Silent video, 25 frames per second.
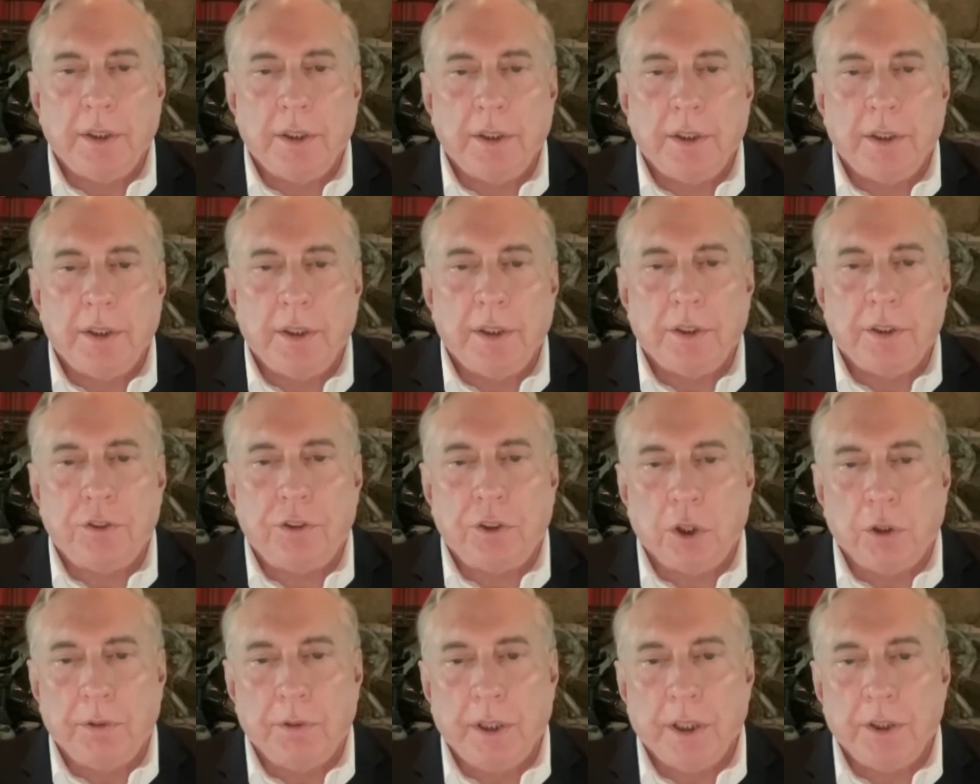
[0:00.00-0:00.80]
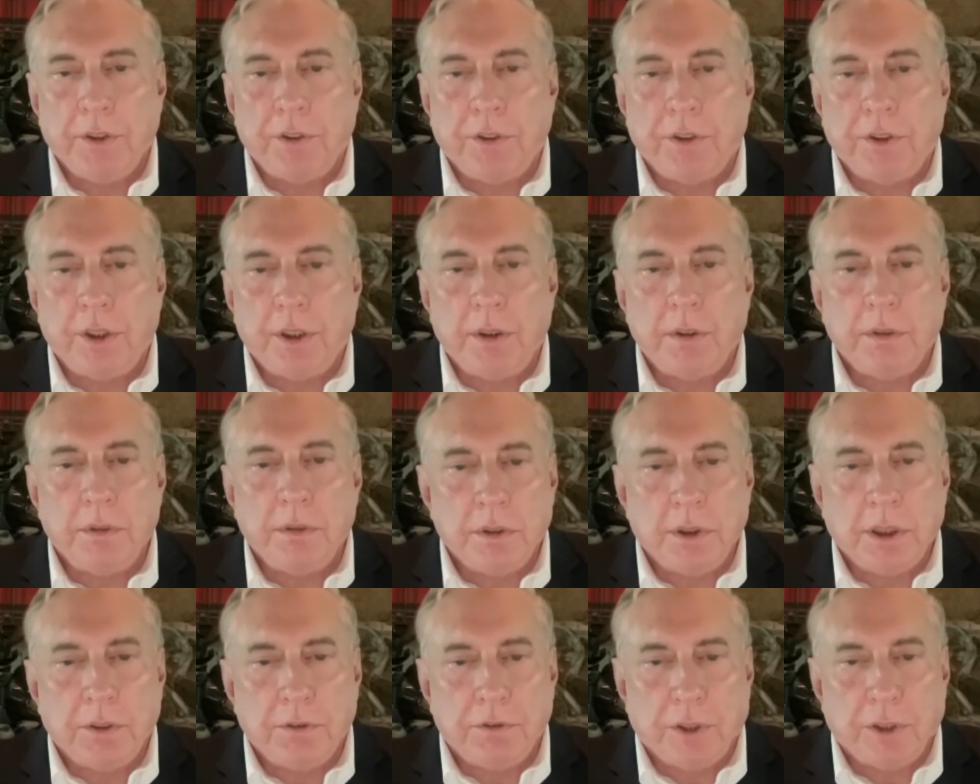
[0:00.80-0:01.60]
the Soviets that
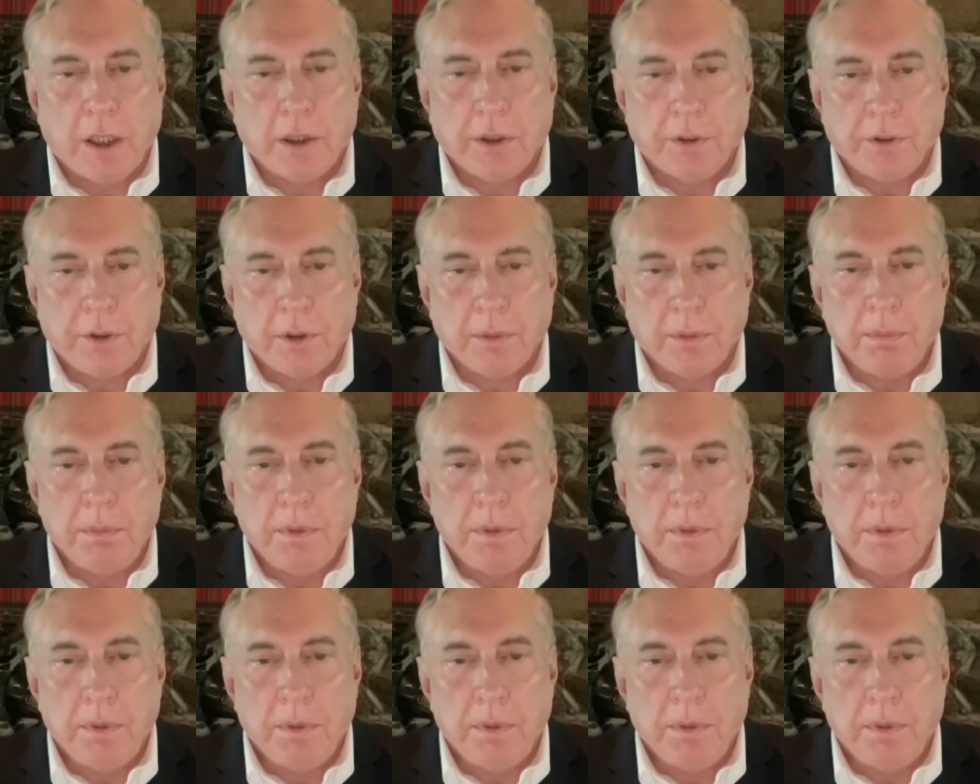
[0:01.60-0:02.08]
followed them.